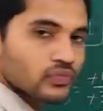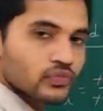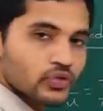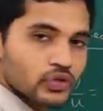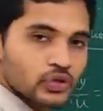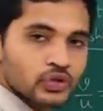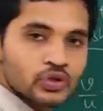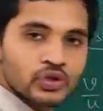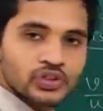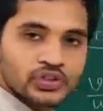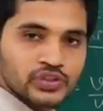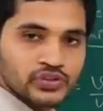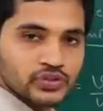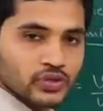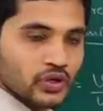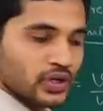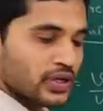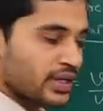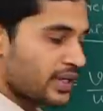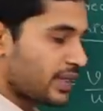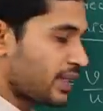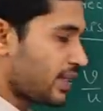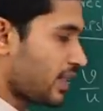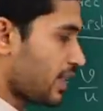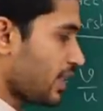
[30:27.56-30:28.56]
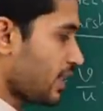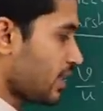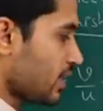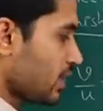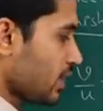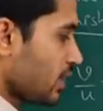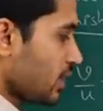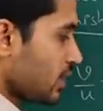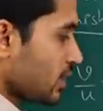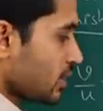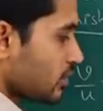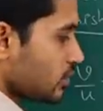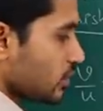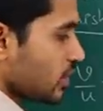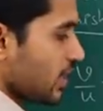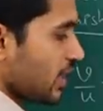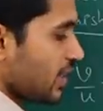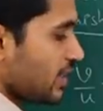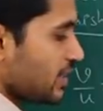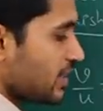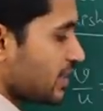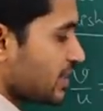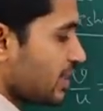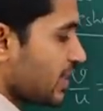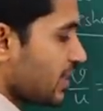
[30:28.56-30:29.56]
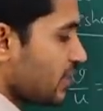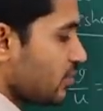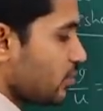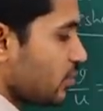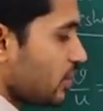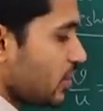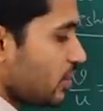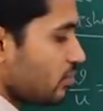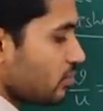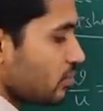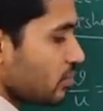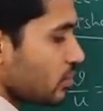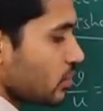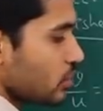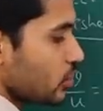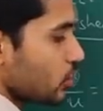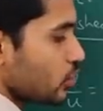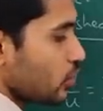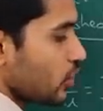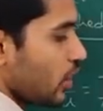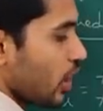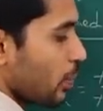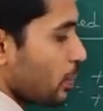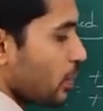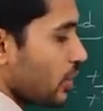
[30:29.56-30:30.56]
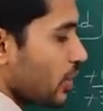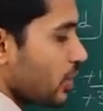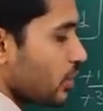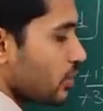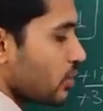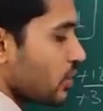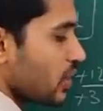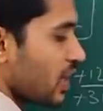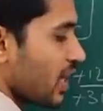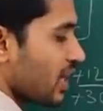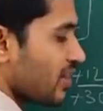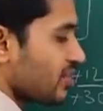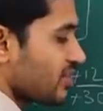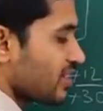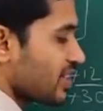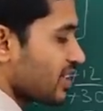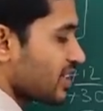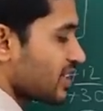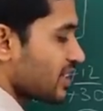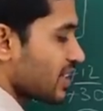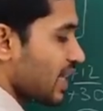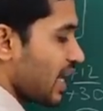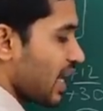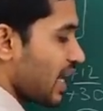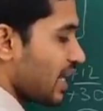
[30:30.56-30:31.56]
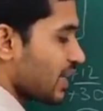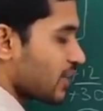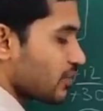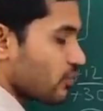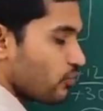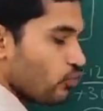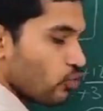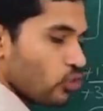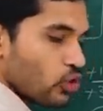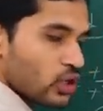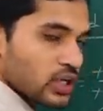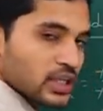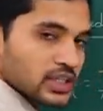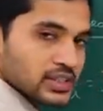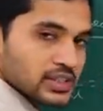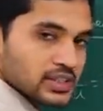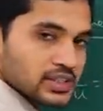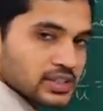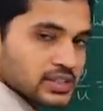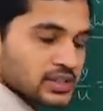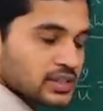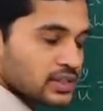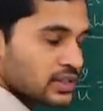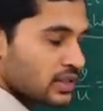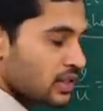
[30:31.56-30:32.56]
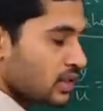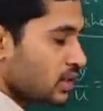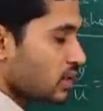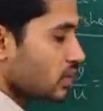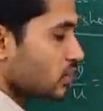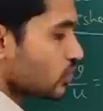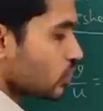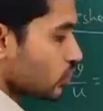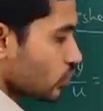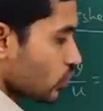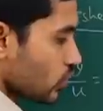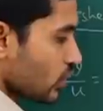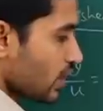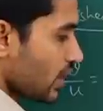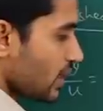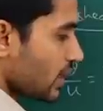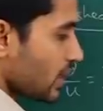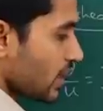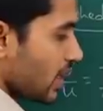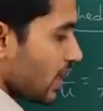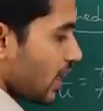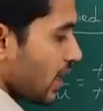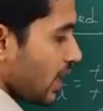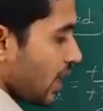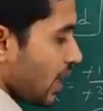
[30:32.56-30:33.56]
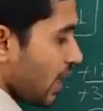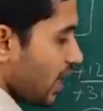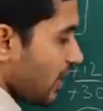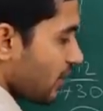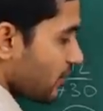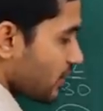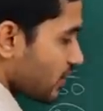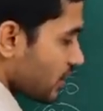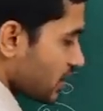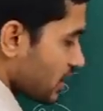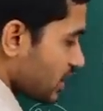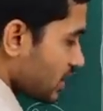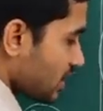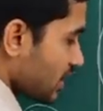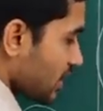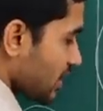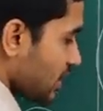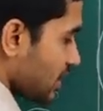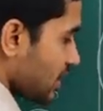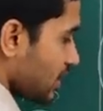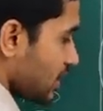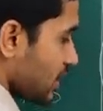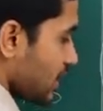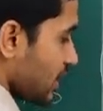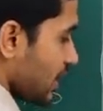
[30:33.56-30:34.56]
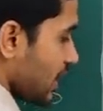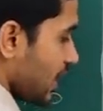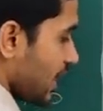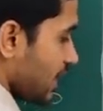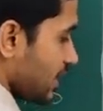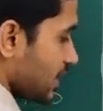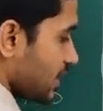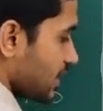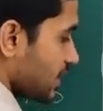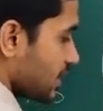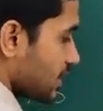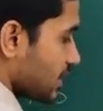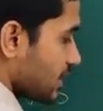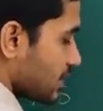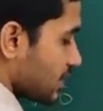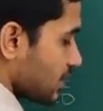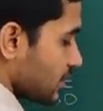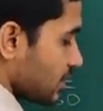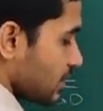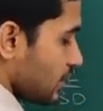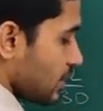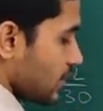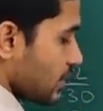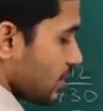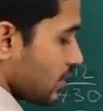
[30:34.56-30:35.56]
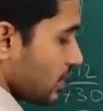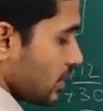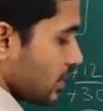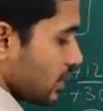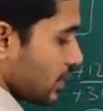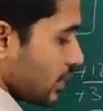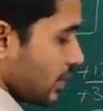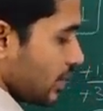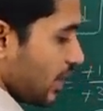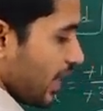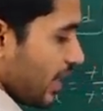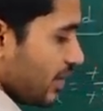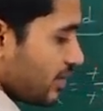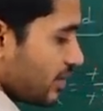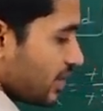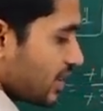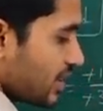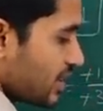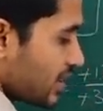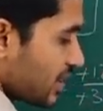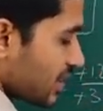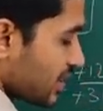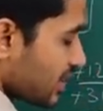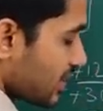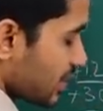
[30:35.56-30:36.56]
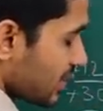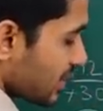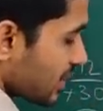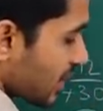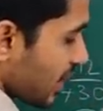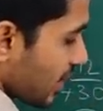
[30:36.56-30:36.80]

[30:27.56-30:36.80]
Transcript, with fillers: You know this already right. So, the incident beam should appear to converge at focus so that after the lens diverges this